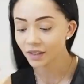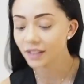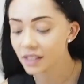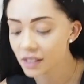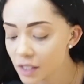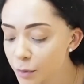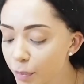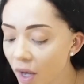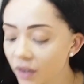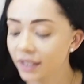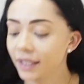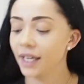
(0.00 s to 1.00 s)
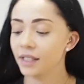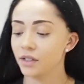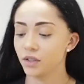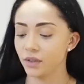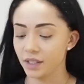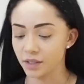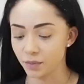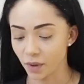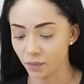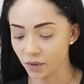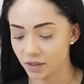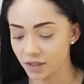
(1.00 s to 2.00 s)
This is sparkly, let's do this
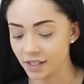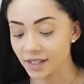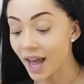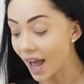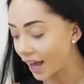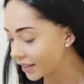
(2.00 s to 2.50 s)
one. What's this? Ah,